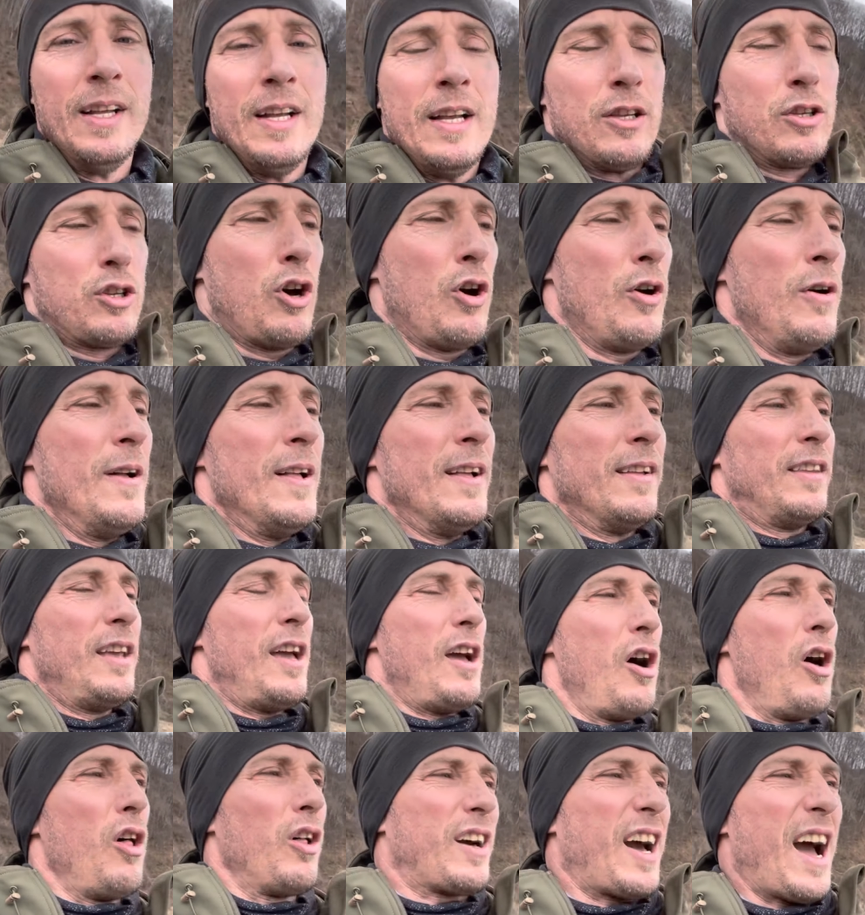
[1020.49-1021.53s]
So they
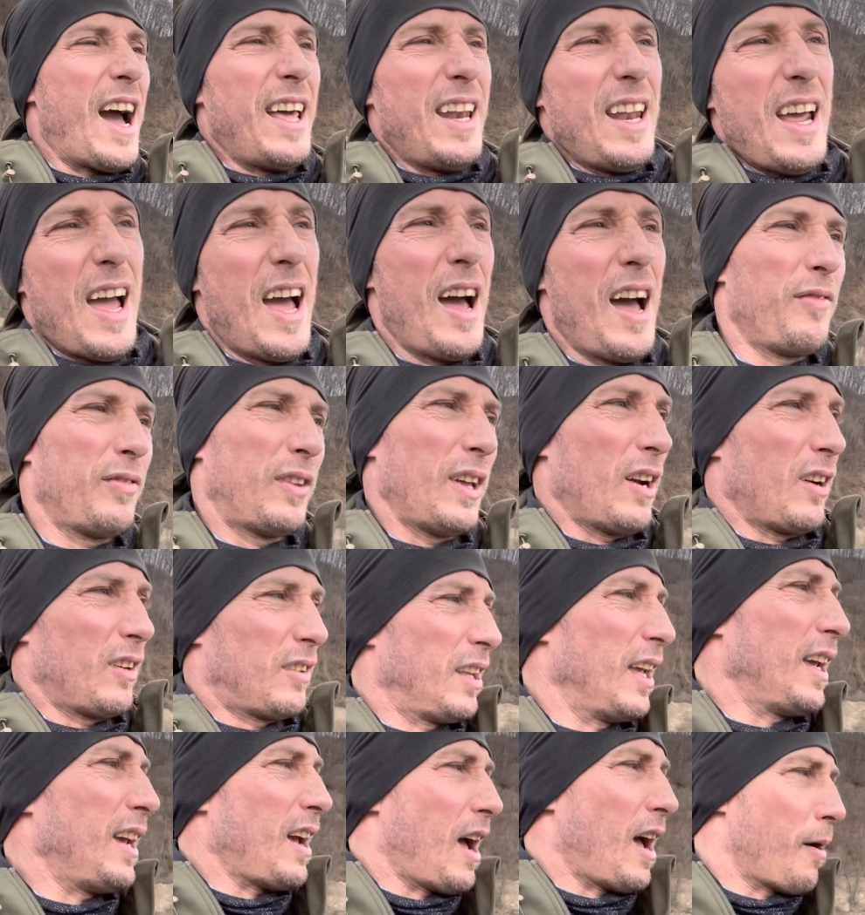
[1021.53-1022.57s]
all kind of have their
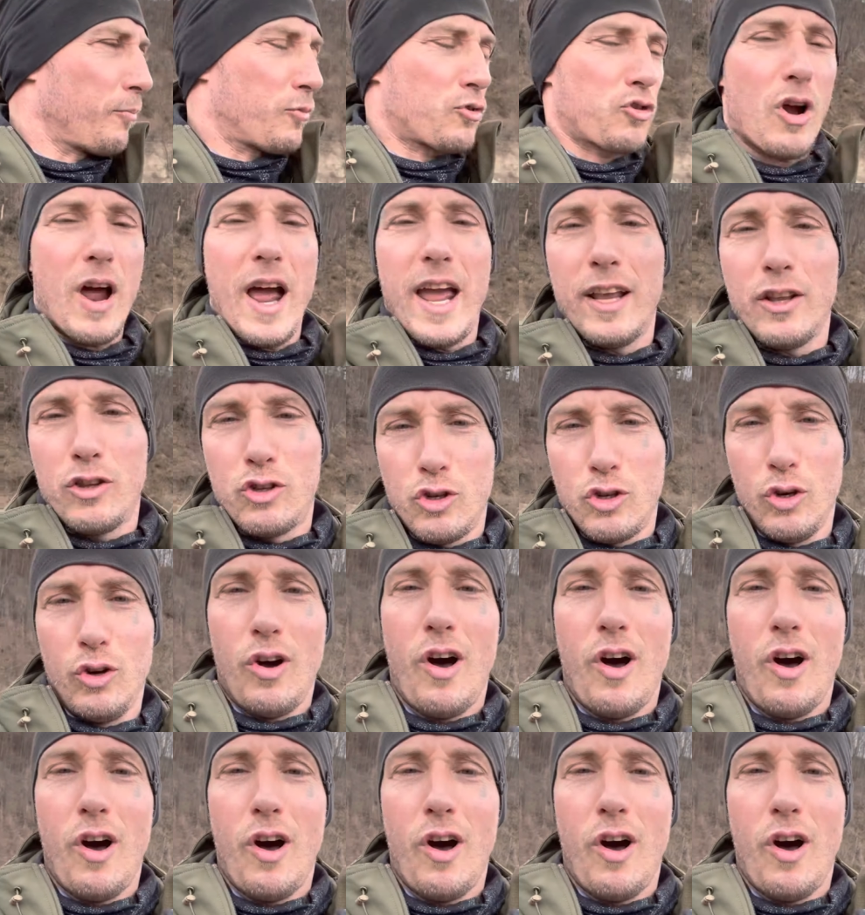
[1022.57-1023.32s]
thing. I'm trying to